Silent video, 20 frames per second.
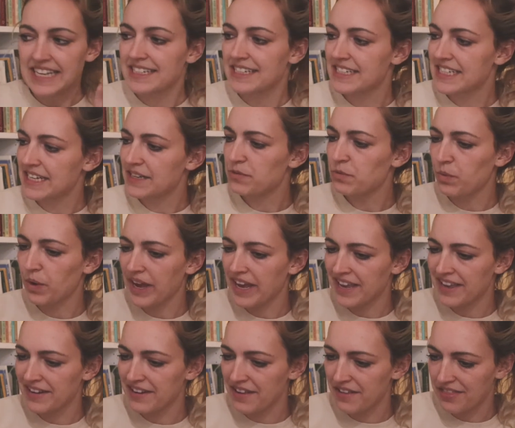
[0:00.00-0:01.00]
It did
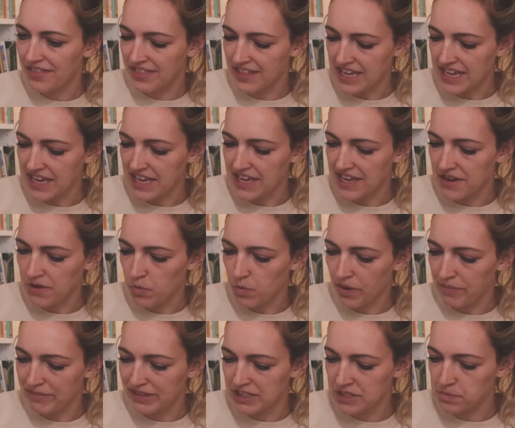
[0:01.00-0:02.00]
win the
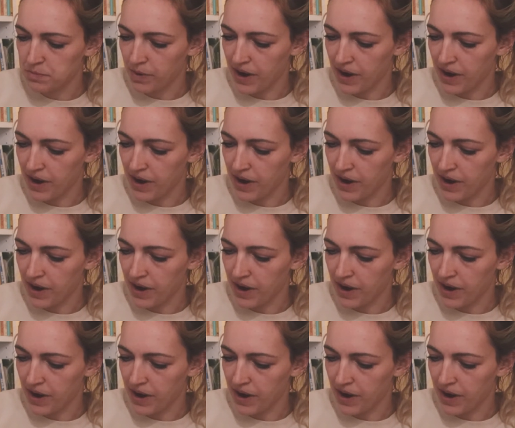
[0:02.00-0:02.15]
Women's